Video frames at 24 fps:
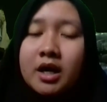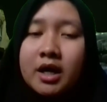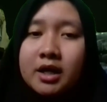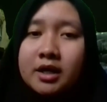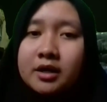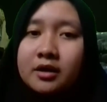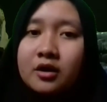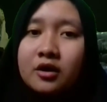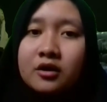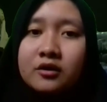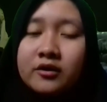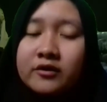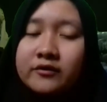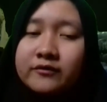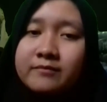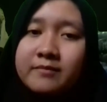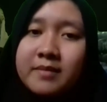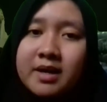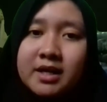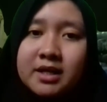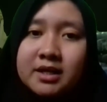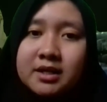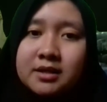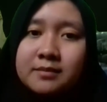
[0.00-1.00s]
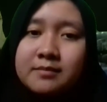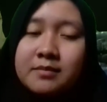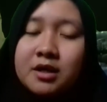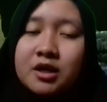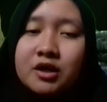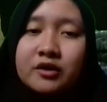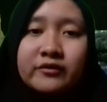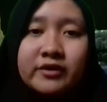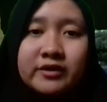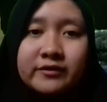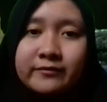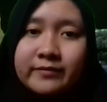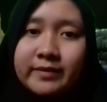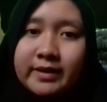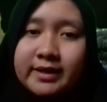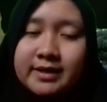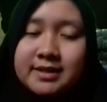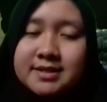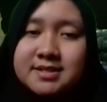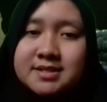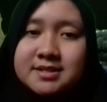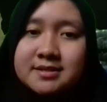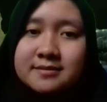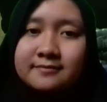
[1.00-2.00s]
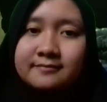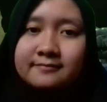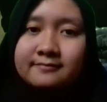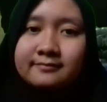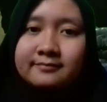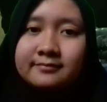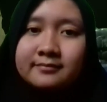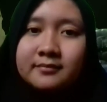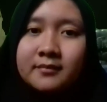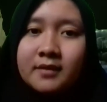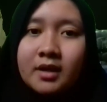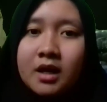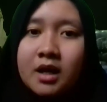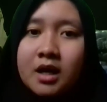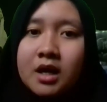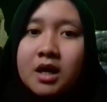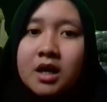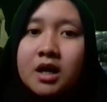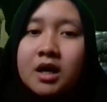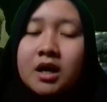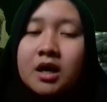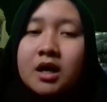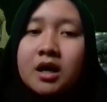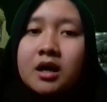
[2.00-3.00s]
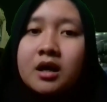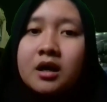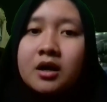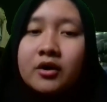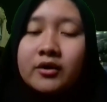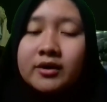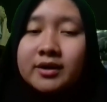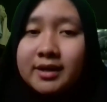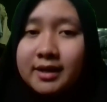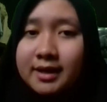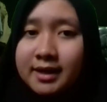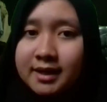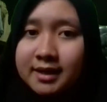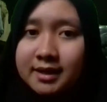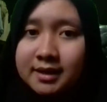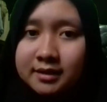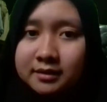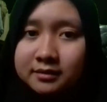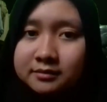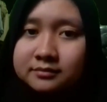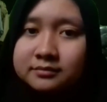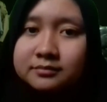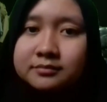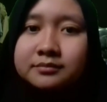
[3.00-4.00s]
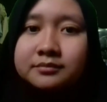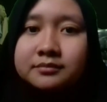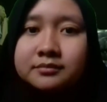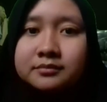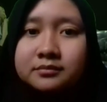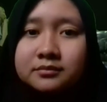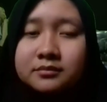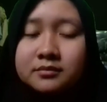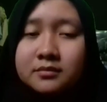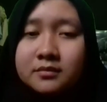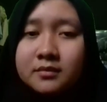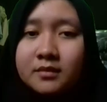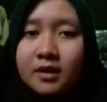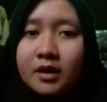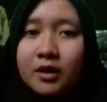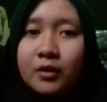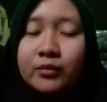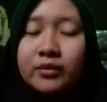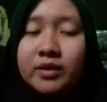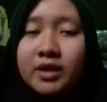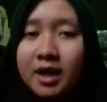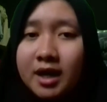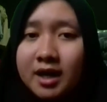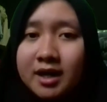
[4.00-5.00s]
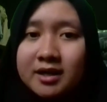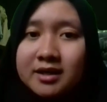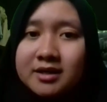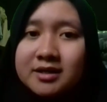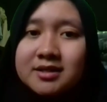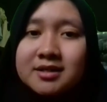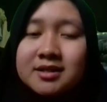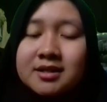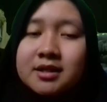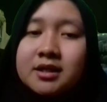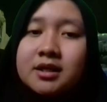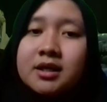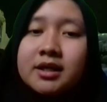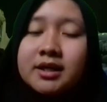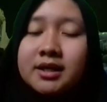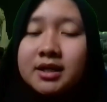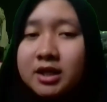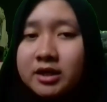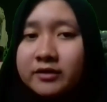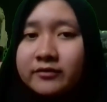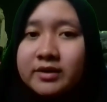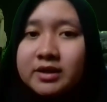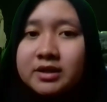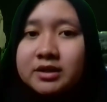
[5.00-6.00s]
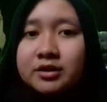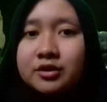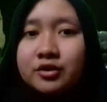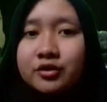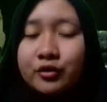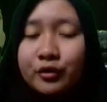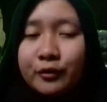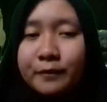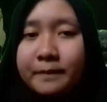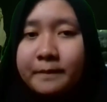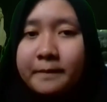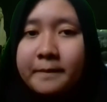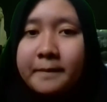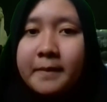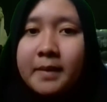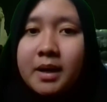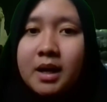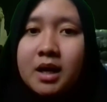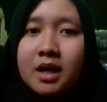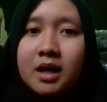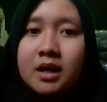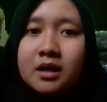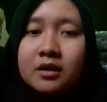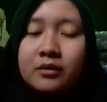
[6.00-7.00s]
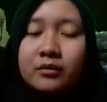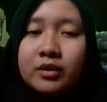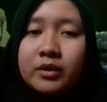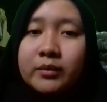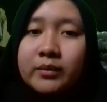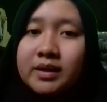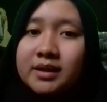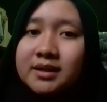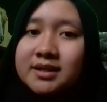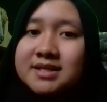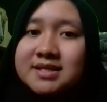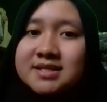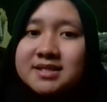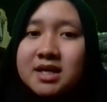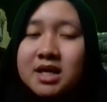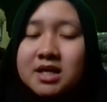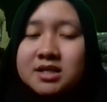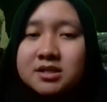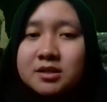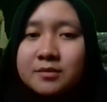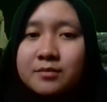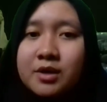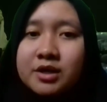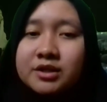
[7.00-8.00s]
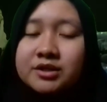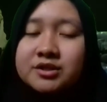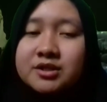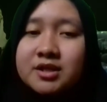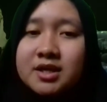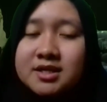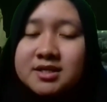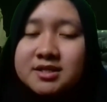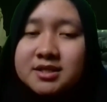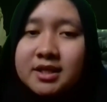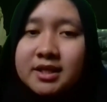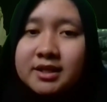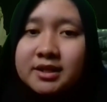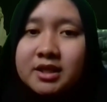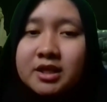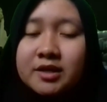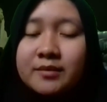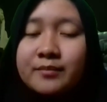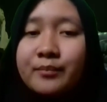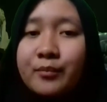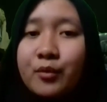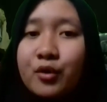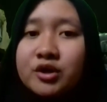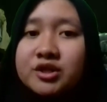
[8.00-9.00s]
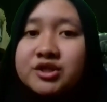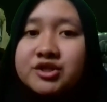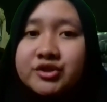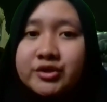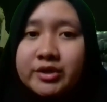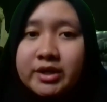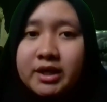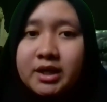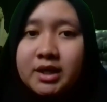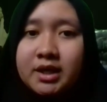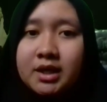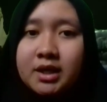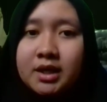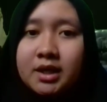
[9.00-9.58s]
and all of my beloved friends. Okay, we are the 11th group. We will discuss about translating poetry.